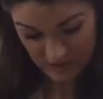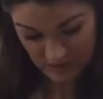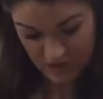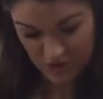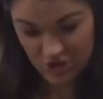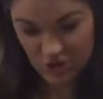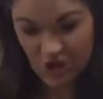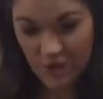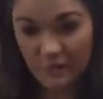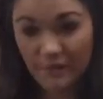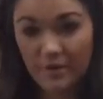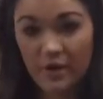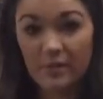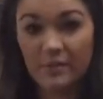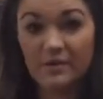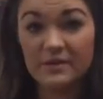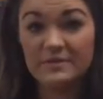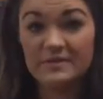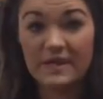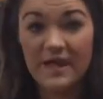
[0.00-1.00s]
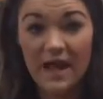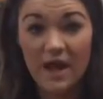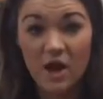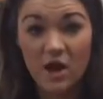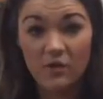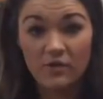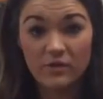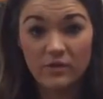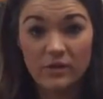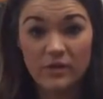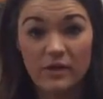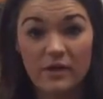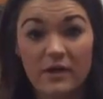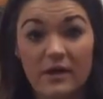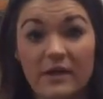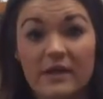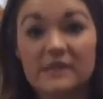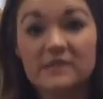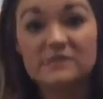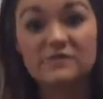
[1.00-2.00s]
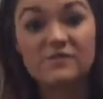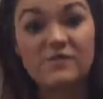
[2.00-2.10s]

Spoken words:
he's jumping up and down. He's